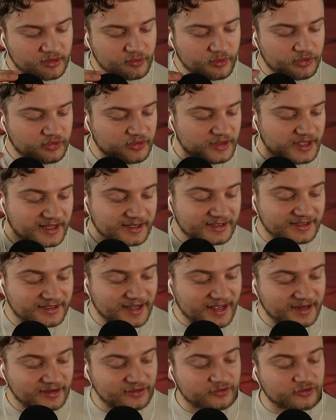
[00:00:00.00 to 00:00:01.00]
with the
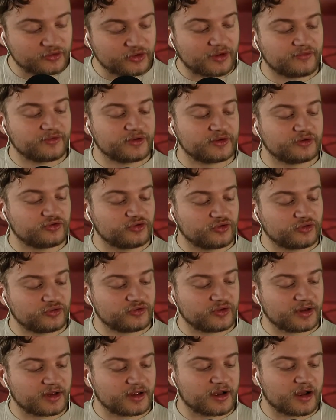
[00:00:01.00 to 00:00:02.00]
intent of
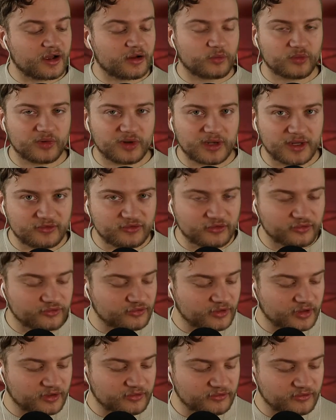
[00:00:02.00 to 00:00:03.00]
inducing a religious
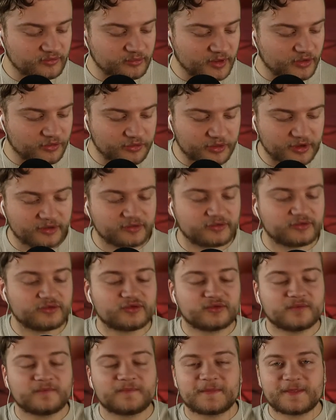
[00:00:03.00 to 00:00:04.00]

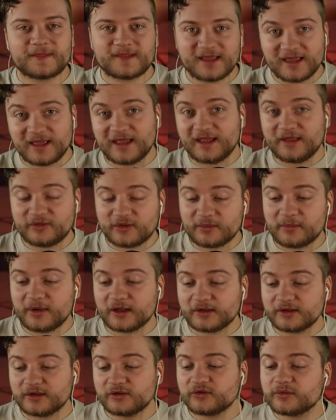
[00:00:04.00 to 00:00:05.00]
experience in the
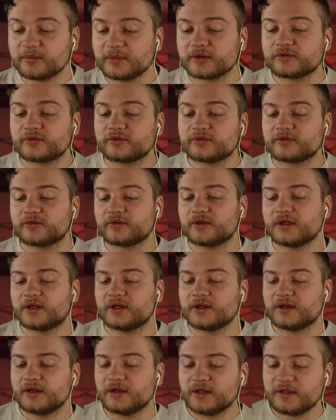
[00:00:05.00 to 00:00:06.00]
participants,
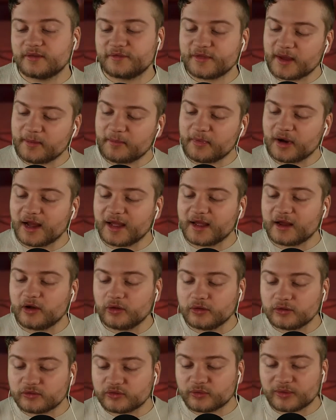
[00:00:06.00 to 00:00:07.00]
thereby
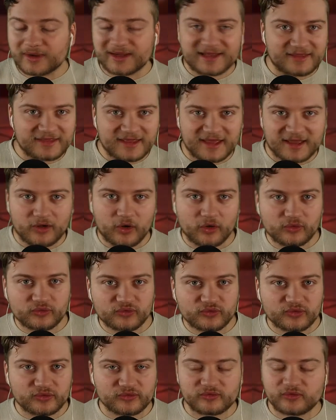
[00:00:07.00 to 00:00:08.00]
altering their
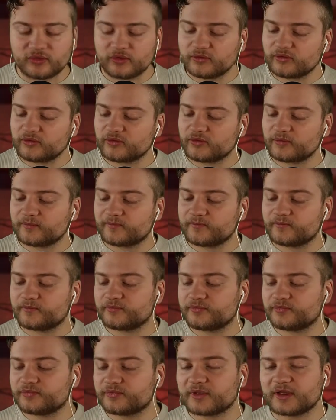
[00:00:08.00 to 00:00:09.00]
consciousness.
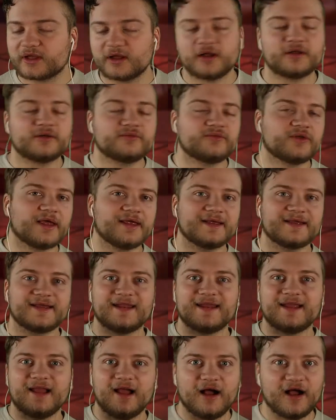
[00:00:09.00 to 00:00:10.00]
Kind of like
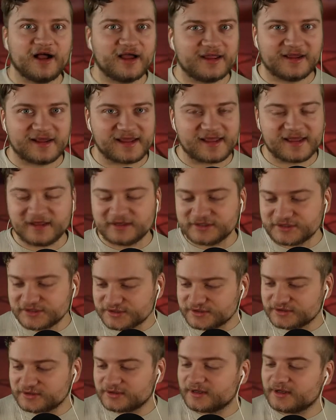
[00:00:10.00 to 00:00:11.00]
getting high, I guess.